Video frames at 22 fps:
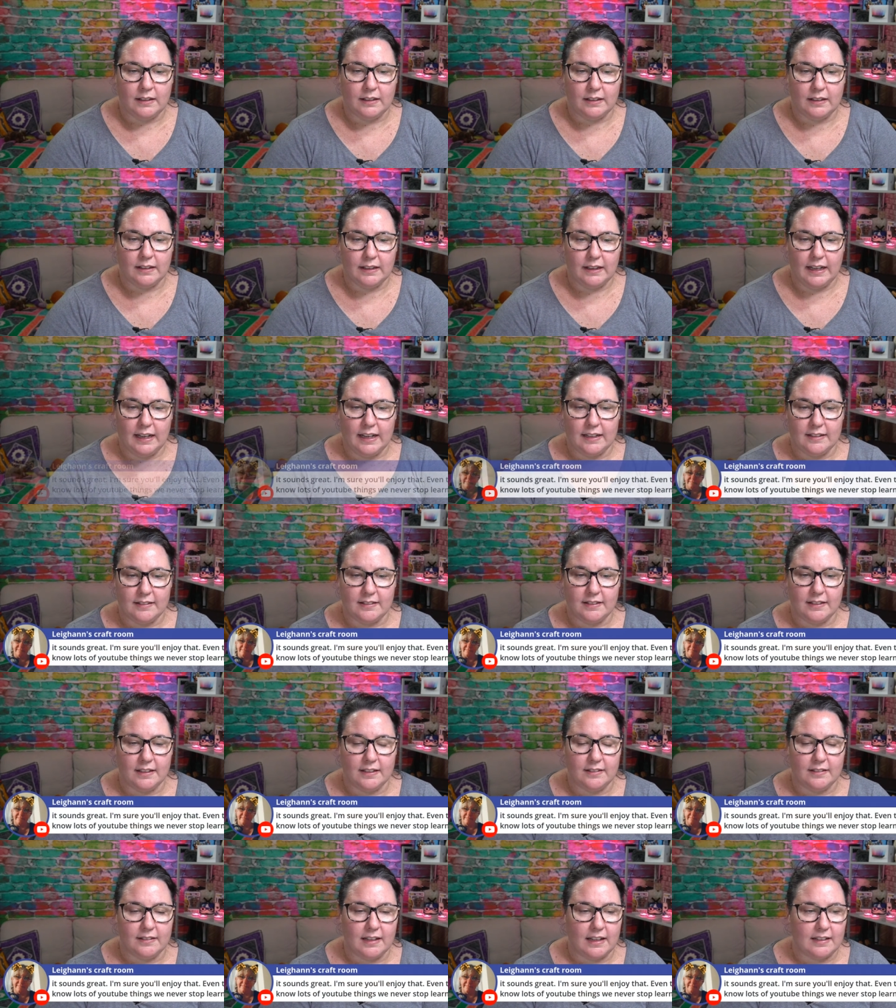Leanne
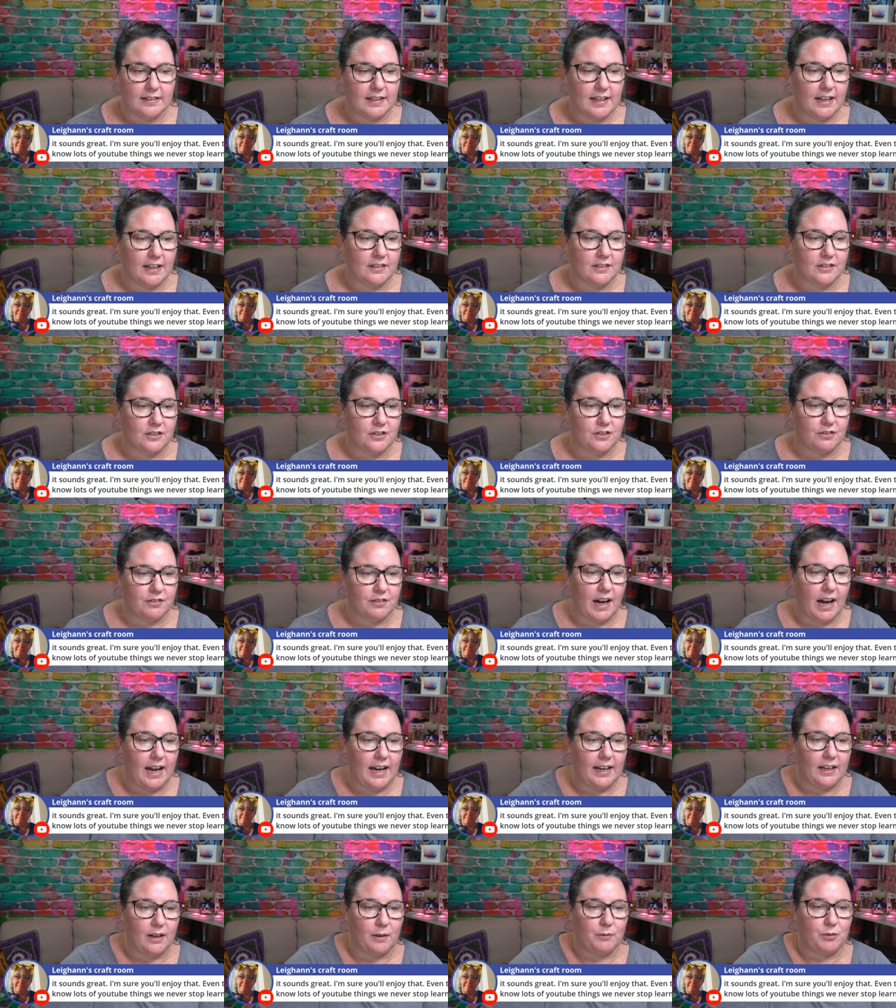says, That sounds
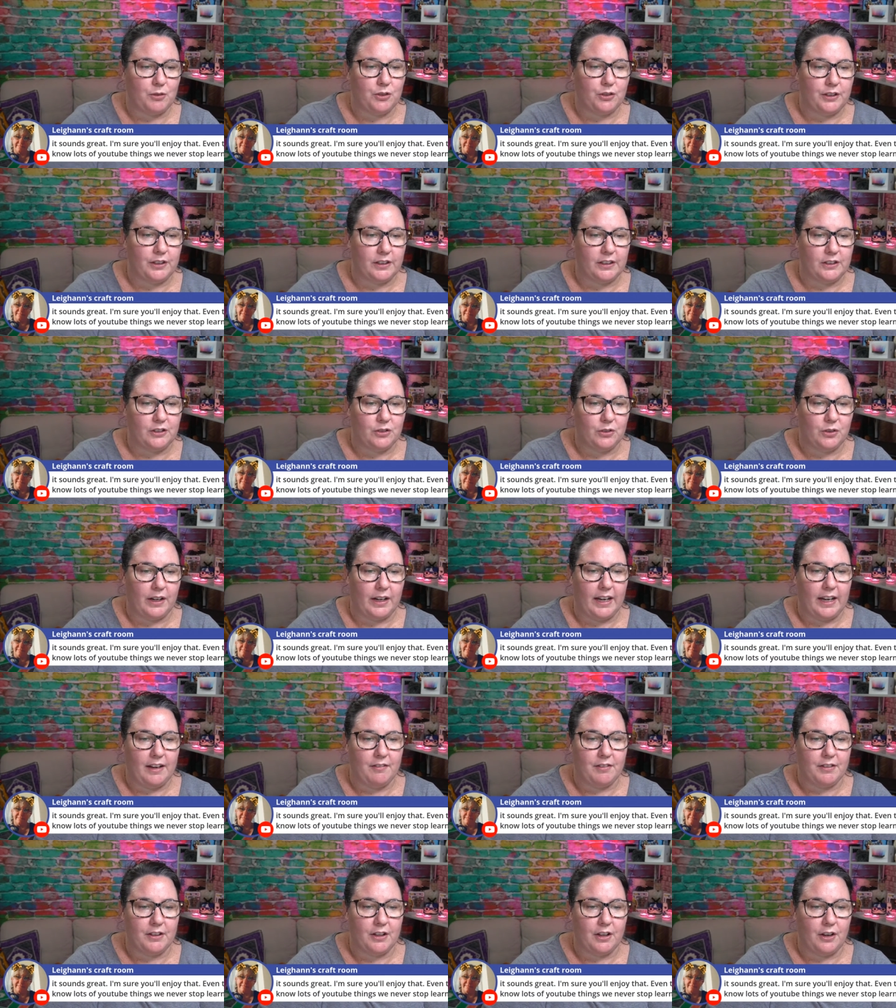great. I'm sure you'll enjoy it,
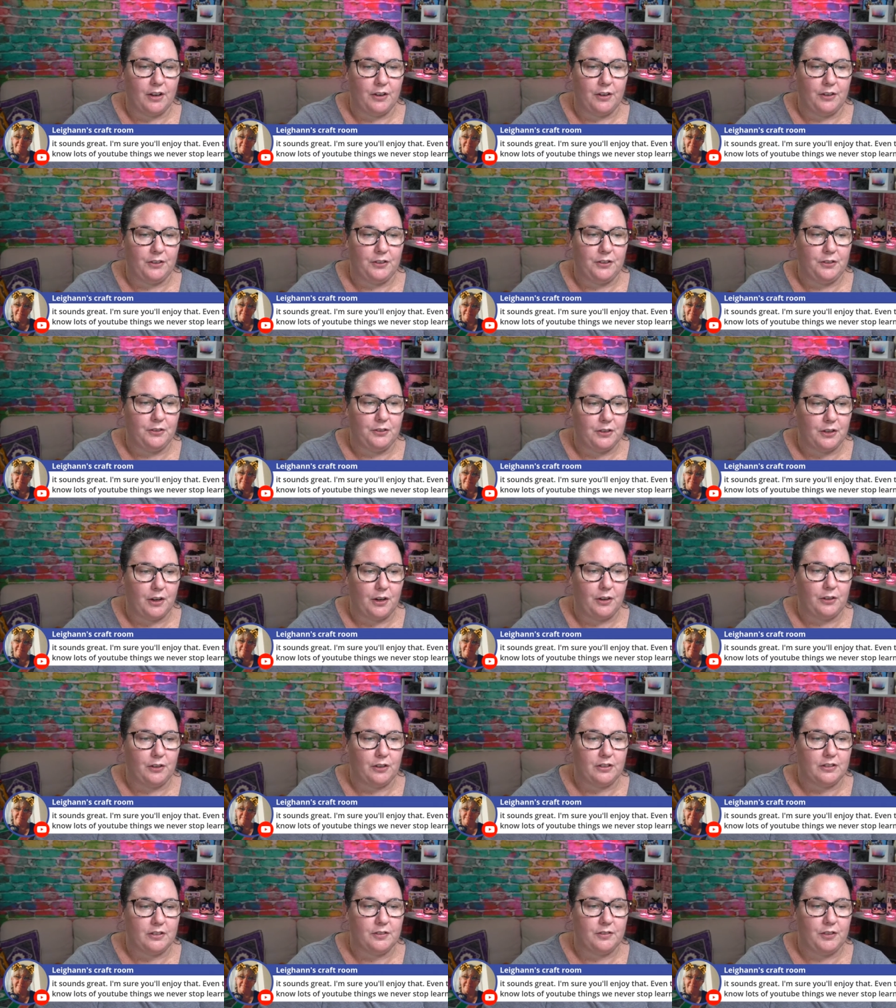even though you know
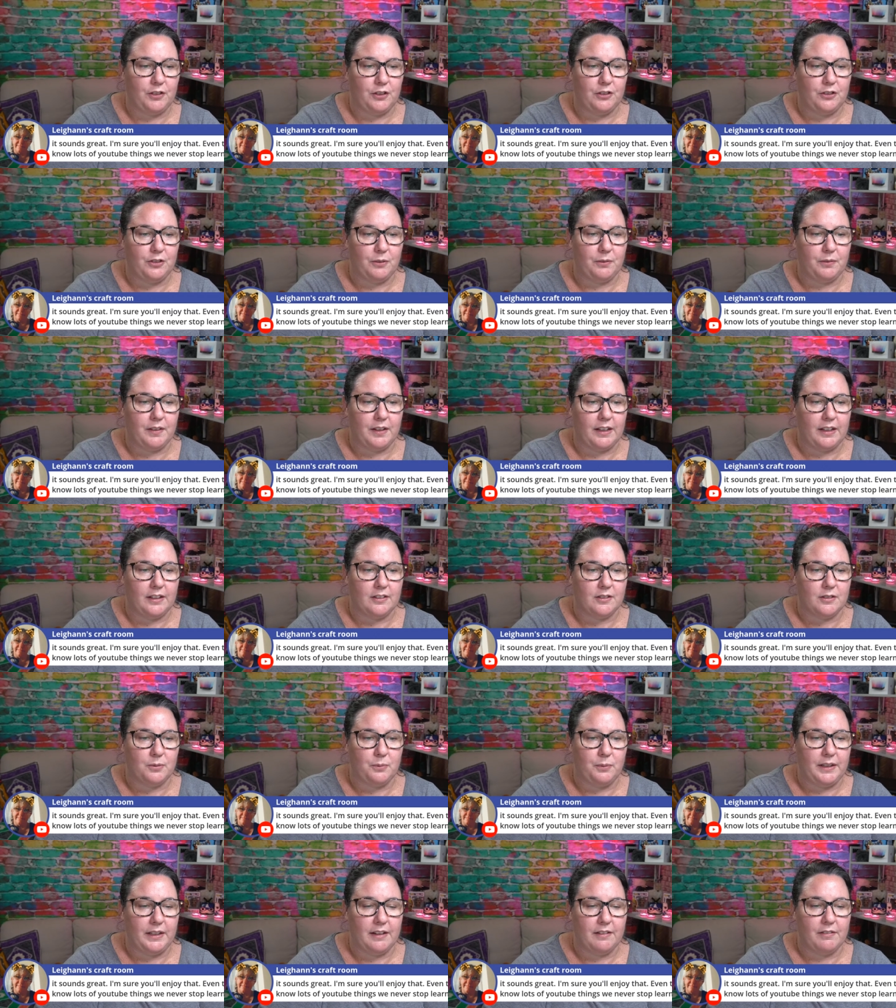lots of YouTube things.
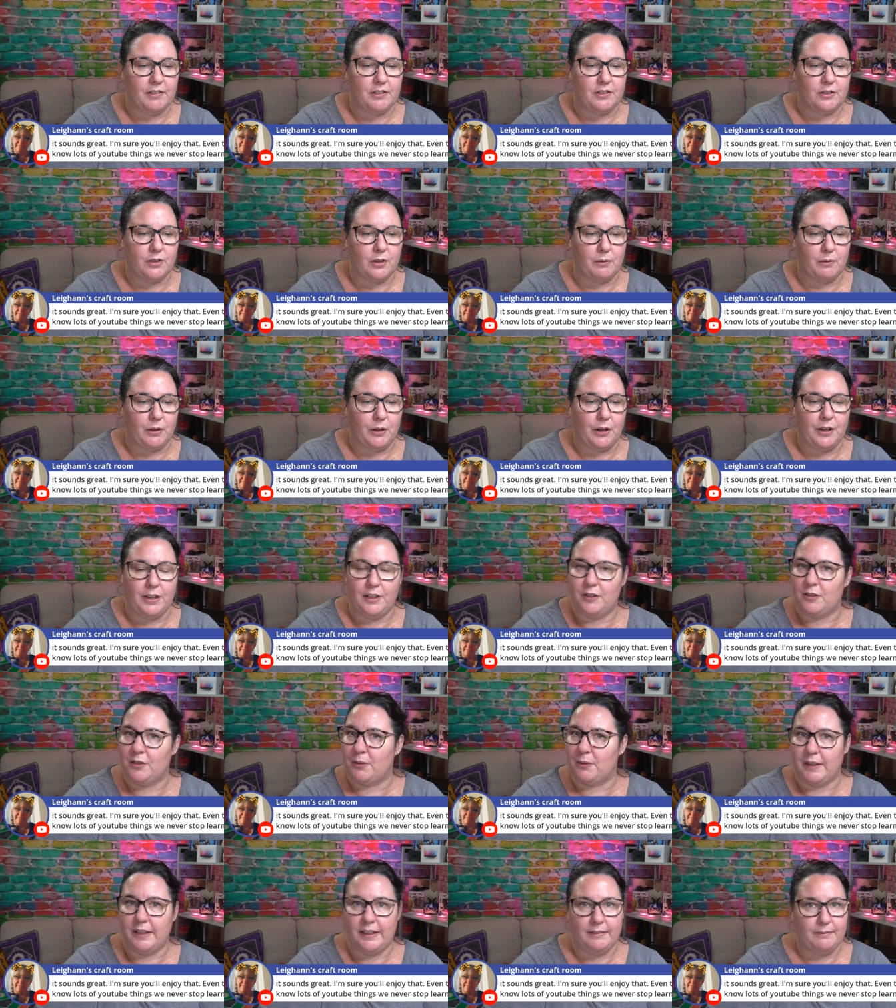We never stop learning, do
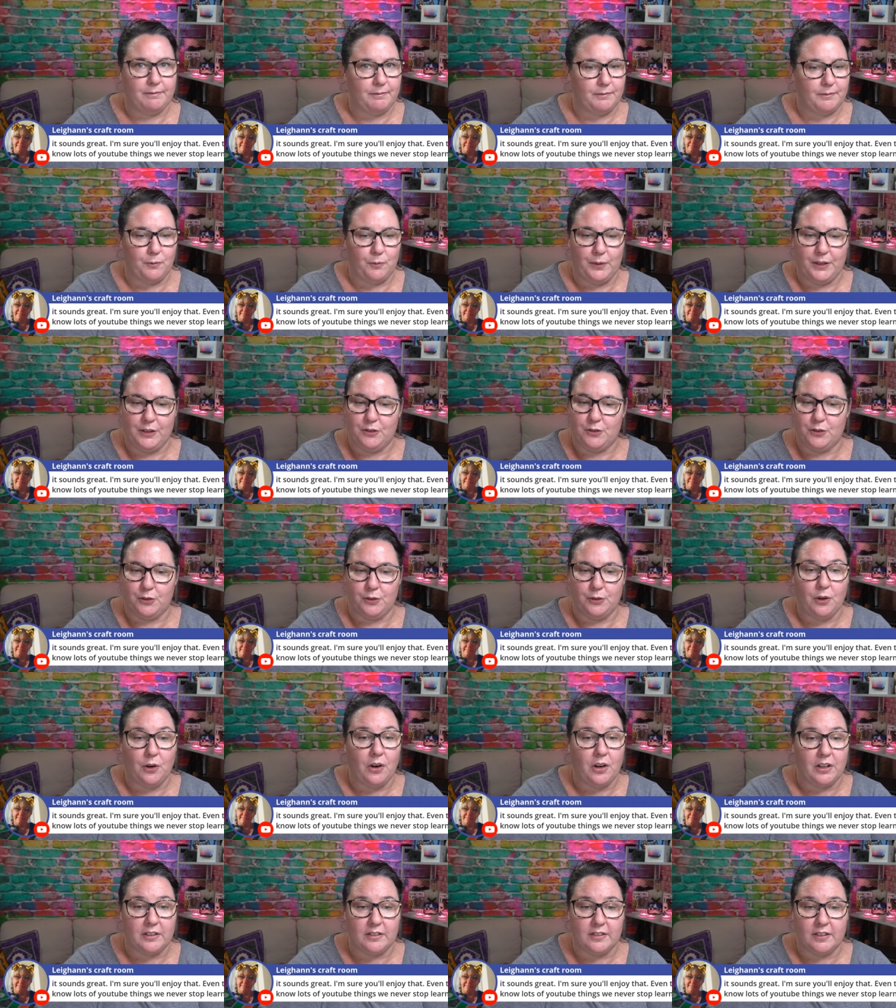we? we do
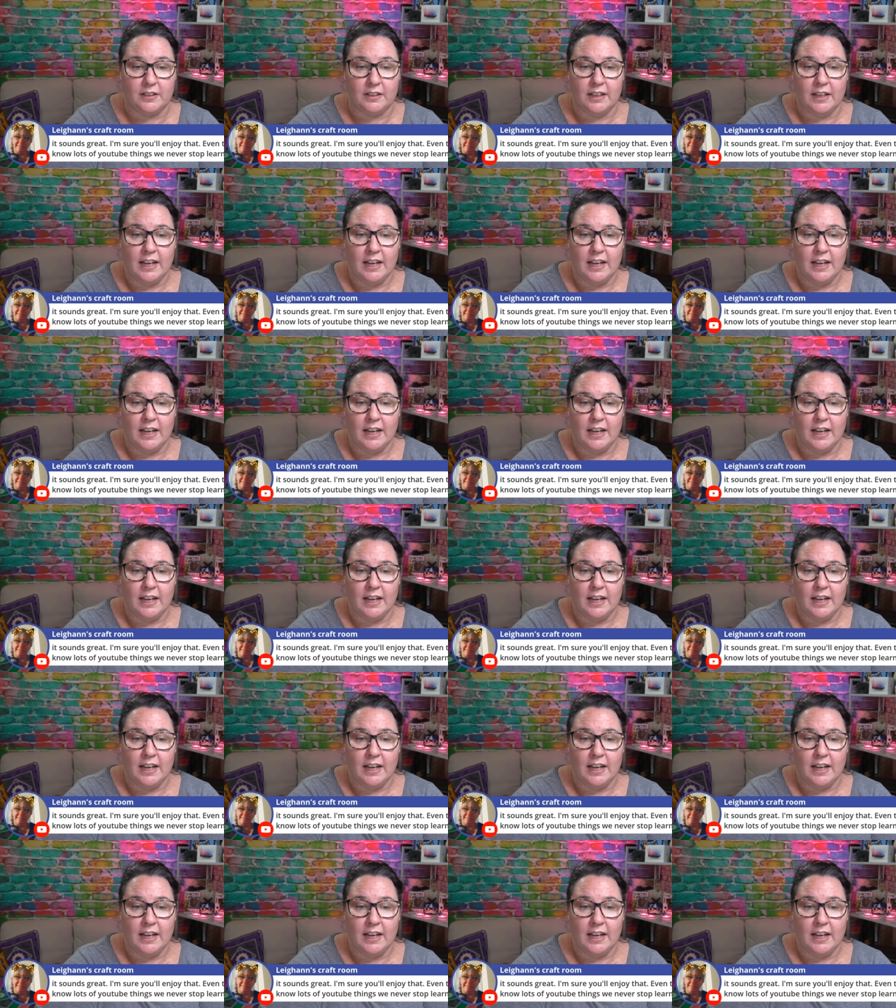not.